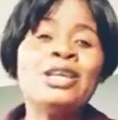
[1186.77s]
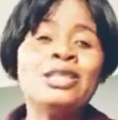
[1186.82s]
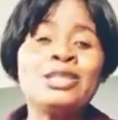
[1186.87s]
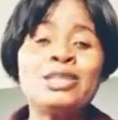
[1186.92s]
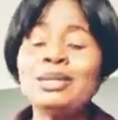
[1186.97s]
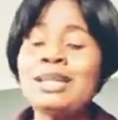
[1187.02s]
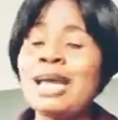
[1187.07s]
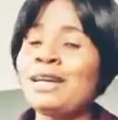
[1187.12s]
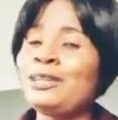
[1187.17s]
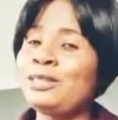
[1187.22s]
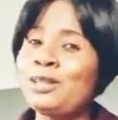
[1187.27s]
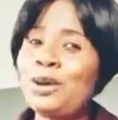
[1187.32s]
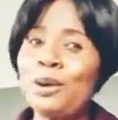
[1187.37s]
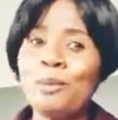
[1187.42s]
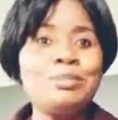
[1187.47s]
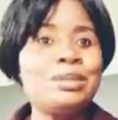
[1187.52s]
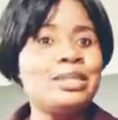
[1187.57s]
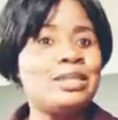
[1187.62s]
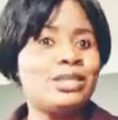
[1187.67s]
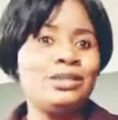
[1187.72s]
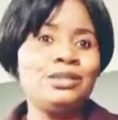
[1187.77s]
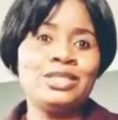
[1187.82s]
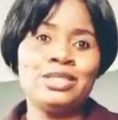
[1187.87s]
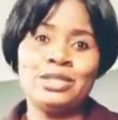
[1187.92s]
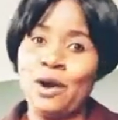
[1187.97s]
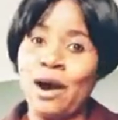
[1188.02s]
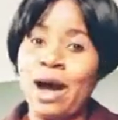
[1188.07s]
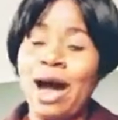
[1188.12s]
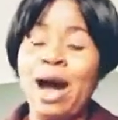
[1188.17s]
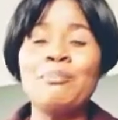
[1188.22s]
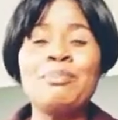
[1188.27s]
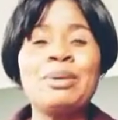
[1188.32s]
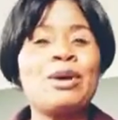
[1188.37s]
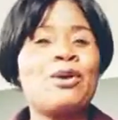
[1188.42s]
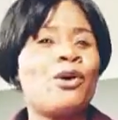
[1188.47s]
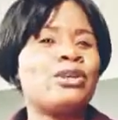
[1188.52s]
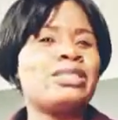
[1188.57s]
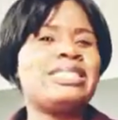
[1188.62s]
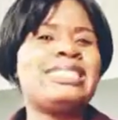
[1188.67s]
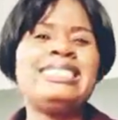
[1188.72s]
so that you don't misuse your hand,
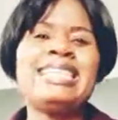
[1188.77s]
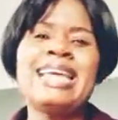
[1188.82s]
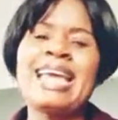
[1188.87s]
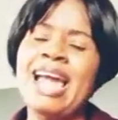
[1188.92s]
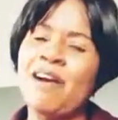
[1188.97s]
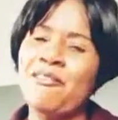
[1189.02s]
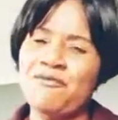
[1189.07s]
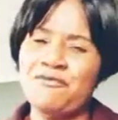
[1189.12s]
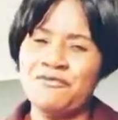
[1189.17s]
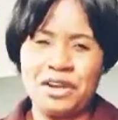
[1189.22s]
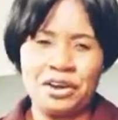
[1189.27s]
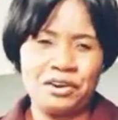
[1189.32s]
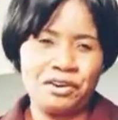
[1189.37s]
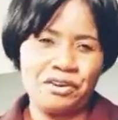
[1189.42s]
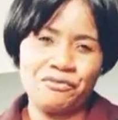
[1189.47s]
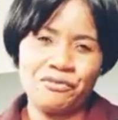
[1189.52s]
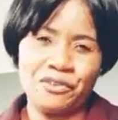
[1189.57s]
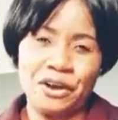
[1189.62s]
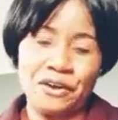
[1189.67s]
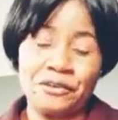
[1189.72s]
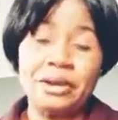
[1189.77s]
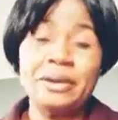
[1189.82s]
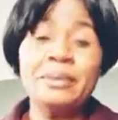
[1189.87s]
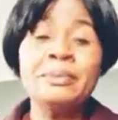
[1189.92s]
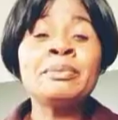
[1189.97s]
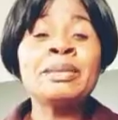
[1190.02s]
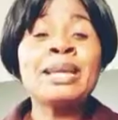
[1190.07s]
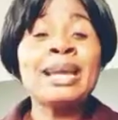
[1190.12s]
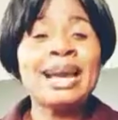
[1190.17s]
because they are very, very